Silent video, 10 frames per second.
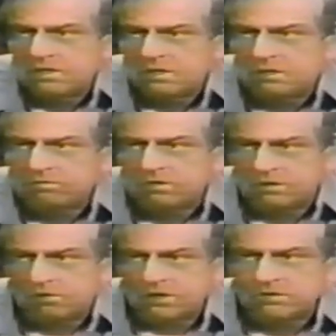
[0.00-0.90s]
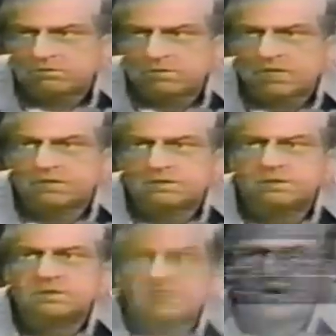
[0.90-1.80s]
of congressional record.
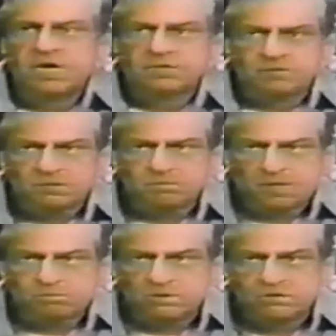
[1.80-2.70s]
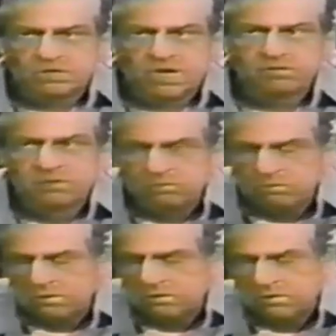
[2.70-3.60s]
I have it in my books. I have it in the
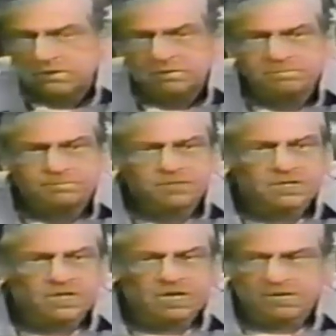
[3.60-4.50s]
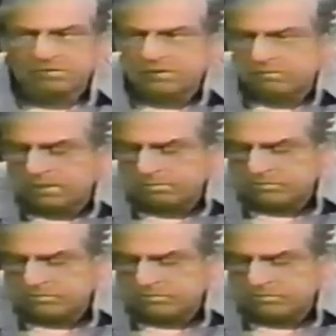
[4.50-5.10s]
World Order. I have it in the Rape of